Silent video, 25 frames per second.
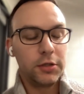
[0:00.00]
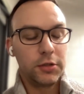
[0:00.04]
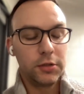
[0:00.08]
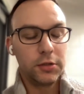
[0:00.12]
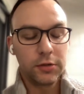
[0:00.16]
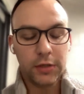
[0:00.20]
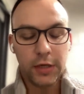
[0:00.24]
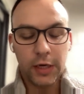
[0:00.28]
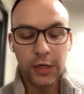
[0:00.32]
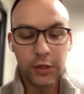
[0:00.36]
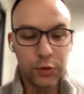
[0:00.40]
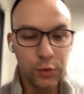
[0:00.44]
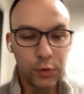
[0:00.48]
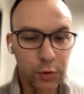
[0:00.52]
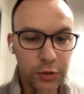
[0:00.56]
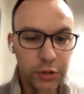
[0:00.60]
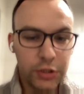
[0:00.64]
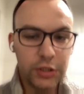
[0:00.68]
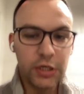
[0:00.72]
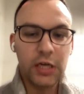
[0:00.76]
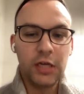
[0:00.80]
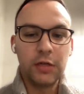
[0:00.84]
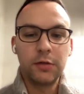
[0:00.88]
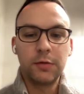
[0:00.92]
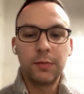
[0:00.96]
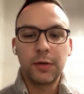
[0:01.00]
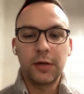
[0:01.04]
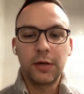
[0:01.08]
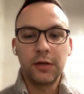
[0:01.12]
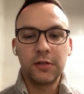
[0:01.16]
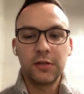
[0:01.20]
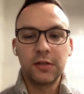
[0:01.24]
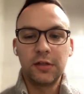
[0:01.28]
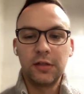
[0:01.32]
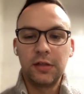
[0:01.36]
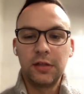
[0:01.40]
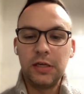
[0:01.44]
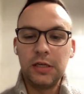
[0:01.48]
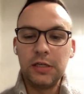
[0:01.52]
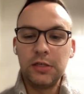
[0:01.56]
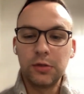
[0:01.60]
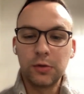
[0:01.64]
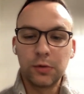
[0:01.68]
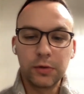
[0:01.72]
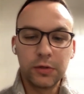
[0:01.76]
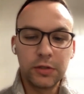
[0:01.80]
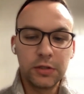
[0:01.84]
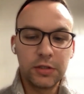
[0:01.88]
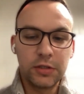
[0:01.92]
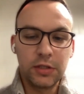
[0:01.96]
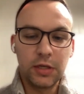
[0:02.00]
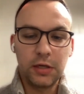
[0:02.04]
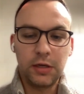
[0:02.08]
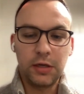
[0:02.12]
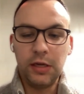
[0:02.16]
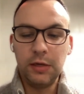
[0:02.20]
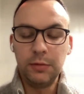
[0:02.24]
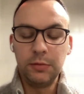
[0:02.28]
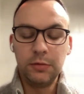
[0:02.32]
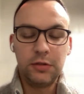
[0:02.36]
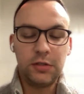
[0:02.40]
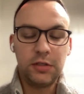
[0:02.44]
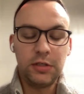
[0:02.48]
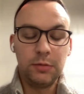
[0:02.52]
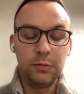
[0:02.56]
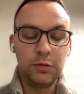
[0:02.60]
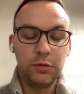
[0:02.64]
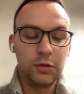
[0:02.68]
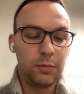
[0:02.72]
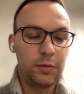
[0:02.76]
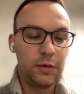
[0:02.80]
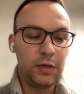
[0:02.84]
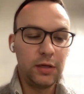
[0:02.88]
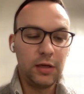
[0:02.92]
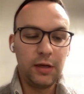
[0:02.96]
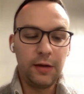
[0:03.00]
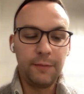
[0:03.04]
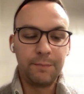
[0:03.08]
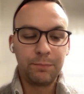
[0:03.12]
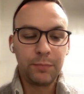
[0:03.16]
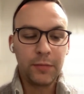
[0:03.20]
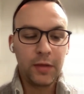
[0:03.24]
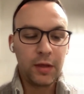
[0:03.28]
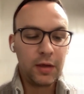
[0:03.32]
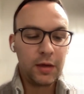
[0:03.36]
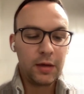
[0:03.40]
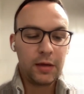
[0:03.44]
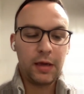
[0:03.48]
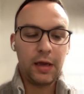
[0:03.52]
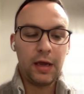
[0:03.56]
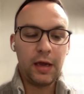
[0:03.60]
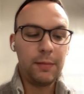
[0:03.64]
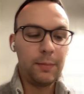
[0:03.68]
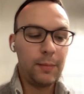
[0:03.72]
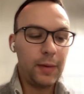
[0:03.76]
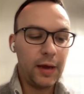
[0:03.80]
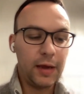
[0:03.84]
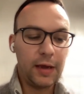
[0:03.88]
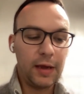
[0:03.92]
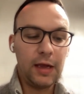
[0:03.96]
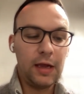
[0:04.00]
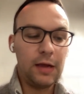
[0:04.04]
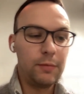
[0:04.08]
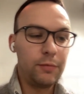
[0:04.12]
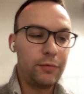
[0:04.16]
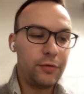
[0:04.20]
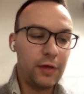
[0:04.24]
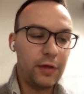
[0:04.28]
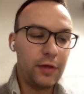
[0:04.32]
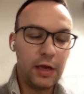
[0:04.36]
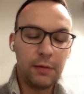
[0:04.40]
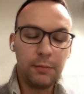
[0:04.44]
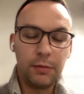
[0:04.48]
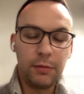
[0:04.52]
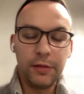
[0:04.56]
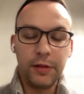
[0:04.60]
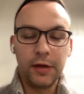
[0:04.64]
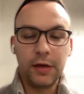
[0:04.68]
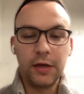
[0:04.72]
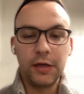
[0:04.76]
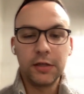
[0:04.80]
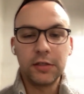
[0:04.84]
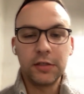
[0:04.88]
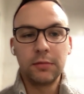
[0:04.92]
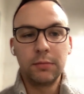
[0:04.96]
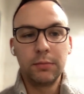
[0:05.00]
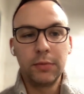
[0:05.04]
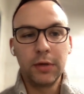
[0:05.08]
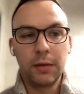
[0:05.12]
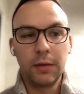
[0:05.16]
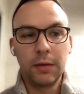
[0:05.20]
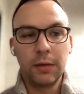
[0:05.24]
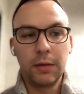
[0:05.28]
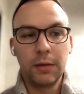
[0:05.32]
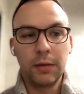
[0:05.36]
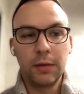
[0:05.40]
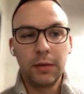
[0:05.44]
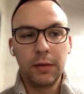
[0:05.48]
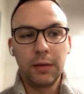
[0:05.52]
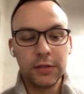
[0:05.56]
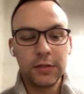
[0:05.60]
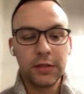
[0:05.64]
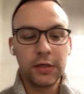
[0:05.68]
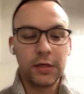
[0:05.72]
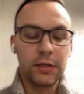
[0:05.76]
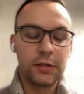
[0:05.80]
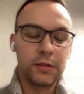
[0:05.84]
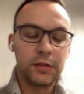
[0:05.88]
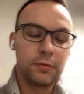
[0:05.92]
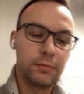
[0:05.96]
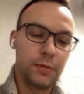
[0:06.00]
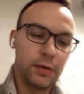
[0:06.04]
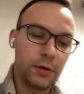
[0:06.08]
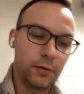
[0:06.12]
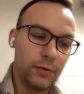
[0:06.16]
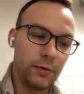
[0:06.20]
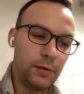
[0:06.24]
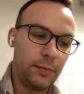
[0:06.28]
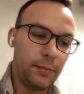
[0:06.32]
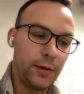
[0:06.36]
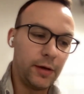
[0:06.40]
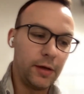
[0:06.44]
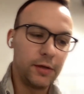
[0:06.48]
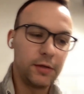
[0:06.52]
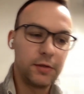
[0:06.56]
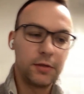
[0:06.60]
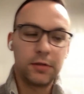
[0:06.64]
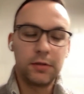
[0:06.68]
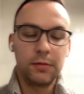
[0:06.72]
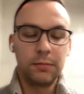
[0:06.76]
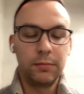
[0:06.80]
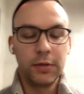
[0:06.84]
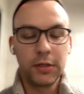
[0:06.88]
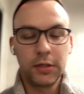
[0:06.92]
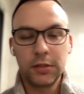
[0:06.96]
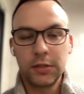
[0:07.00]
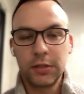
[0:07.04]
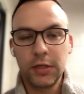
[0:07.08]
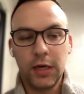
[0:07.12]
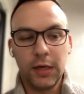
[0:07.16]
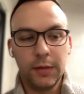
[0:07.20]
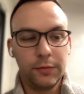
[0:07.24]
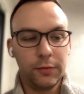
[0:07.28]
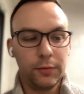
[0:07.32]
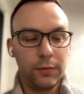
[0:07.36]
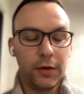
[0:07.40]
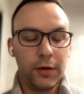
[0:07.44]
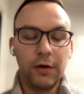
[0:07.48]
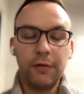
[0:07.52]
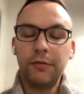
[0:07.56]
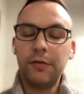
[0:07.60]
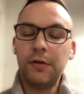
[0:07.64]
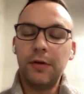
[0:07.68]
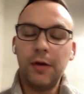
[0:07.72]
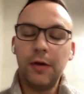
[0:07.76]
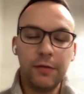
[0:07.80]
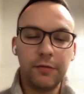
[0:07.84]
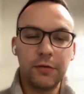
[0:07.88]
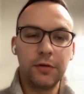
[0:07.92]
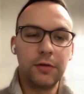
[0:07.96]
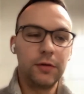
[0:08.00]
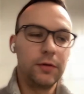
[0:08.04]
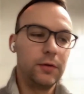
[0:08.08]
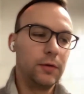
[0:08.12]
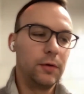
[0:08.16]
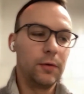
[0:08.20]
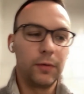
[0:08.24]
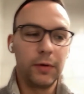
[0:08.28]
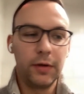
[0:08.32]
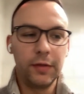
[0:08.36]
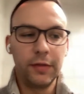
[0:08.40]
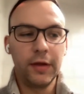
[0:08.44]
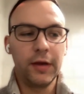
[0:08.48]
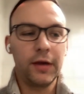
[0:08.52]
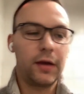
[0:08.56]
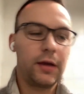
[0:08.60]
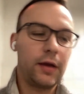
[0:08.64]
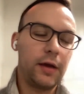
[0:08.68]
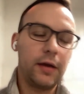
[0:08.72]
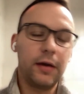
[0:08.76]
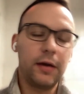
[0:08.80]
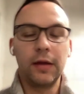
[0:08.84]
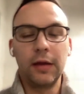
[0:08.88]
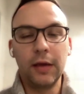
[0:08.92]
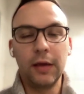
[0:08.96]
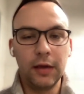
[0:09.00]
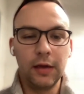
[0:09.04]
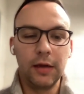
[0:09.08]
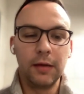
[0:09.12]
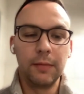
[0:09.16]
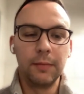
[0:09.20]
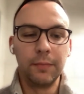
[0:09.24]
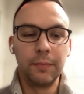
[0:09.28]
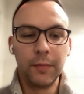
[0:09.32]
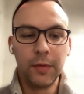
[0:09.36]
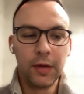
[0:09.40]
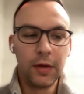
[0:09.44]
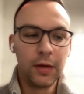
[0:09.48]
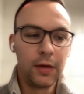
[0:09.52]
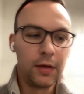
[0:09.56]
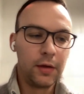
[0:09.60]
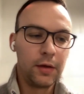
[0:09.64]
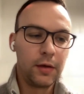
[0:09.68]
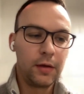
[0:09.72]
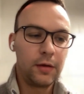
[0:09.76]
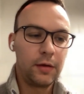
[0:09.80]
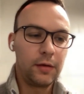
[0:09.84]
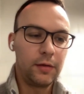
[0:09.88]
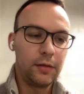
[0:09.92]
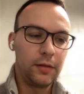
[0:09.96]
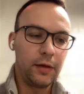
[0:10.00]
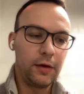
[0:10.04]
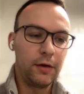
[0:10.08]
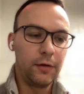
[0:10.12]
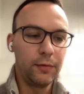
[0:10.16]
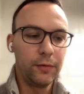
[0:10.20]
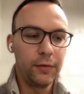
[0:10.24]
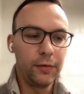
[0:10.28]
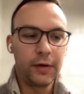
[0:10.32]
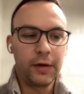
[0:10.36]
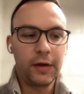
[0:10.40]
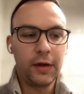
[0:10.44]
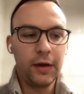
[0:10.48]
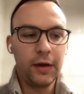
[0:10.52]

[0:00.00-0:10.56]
Josiah Jordan-James because of the knee soreness that seems to be a game-by-game thing, but they got some big buckets, they got some big rebounds, some big stops. Whatever you have to do to win that kind of game, they don't really